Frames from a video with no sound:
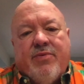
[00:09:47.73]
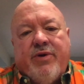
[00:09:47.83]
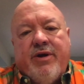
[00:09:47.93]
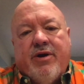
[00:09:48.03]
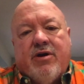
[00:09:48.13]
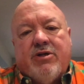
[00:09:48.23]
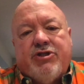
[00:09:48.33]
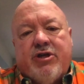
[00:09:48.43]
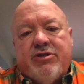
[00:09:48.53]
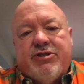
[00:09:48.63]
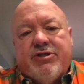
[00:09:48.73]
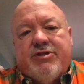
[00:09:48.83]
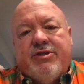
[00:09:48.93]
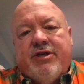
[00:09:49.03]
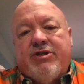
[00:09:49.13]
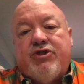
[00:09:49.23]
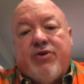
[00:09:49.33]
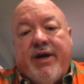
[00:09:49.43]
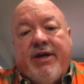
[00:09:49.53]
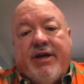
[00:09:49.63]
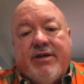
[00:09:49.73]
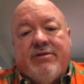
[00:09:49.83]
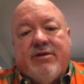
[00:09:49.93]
we are a church that is training